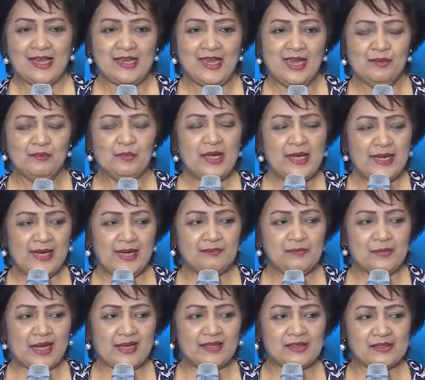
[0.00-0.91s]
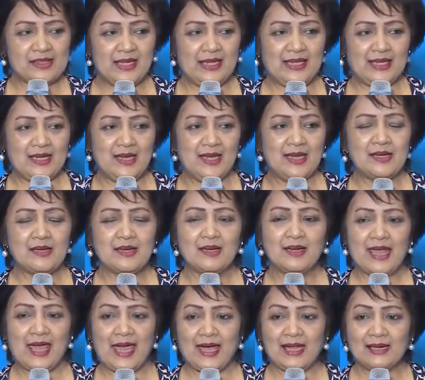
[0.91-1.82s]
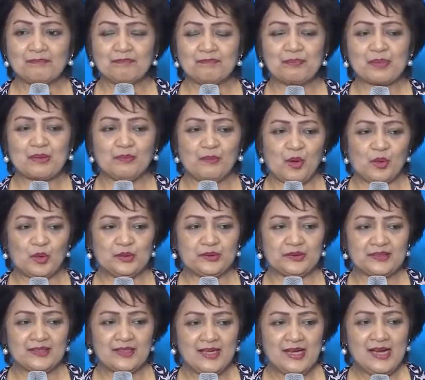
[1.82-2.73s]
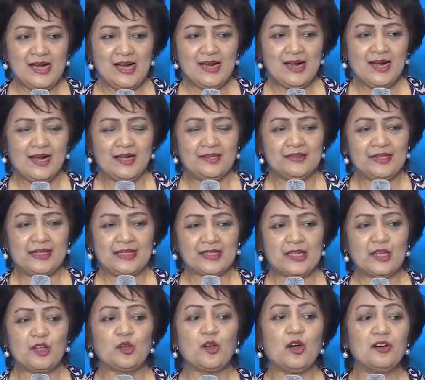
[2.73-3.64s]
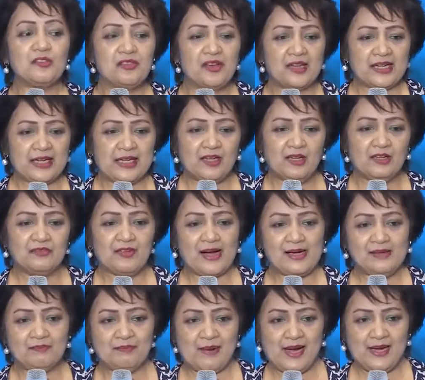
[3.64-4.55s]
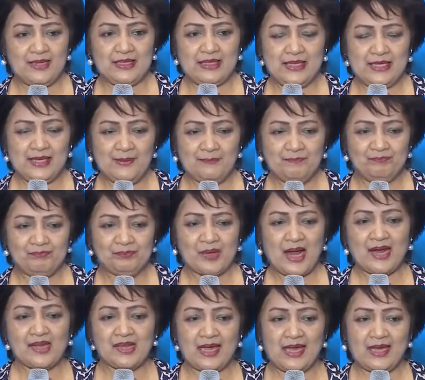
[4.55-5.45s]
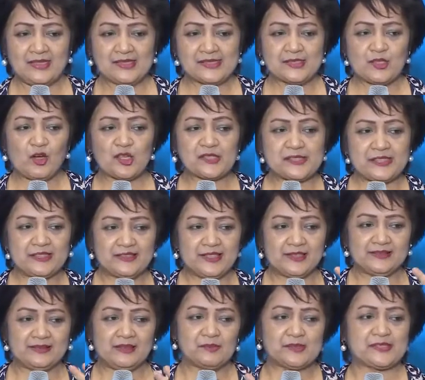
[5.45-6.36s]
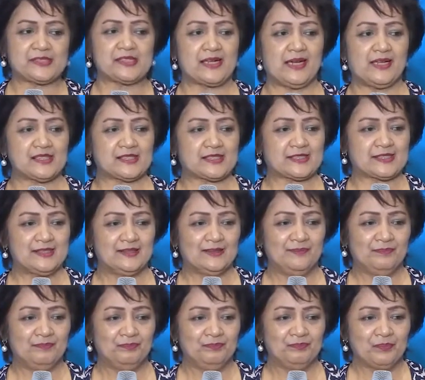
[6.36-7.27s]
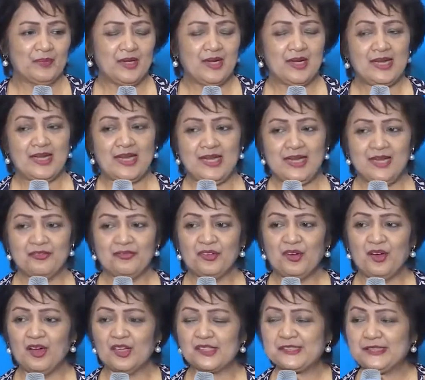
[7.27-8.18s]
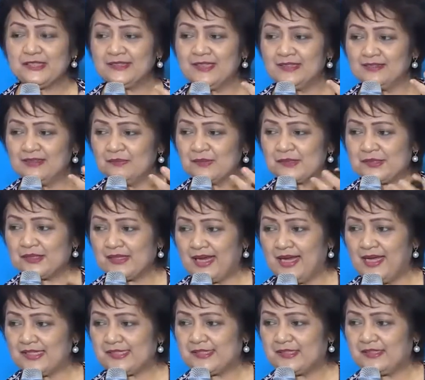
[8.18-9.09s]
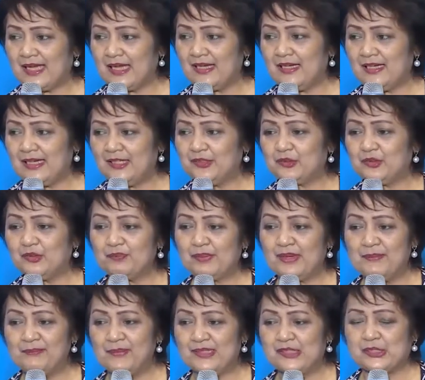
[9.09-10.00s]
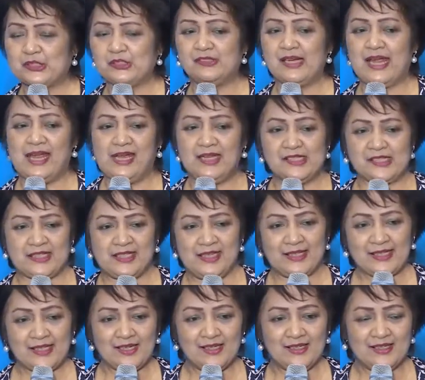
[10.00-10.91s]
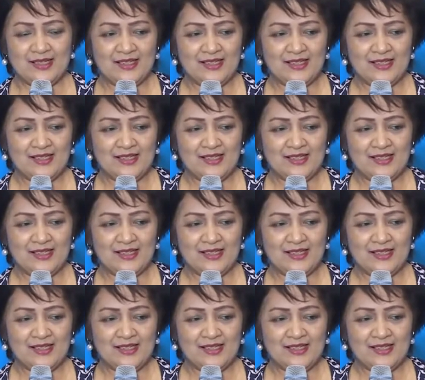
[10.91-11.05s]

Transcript: Hemohim can really help promote the recovery of our body against oxidative stress. If oxidative stress can lead to premature aging,